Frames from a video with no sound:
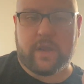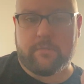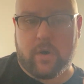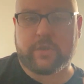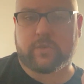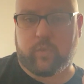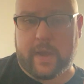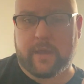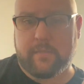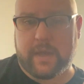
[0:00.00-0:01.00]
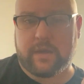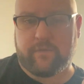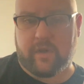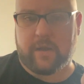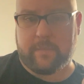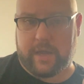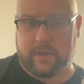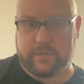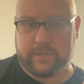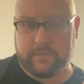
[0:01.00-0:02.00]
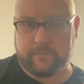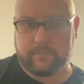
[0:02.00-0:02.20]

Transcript: and most recommended font makers.